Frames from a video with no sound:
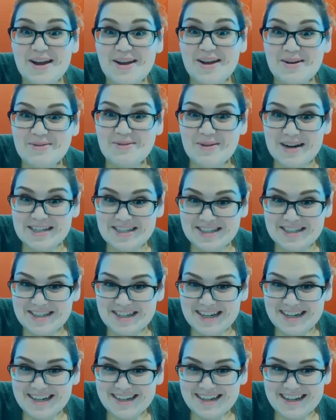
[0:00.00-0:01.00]
Great
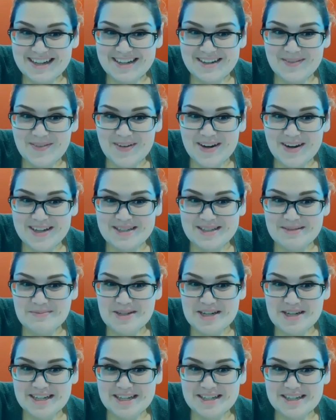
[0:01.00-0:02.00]
question. Very
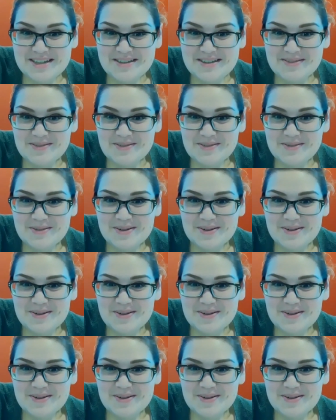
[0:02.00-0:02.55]
subjective.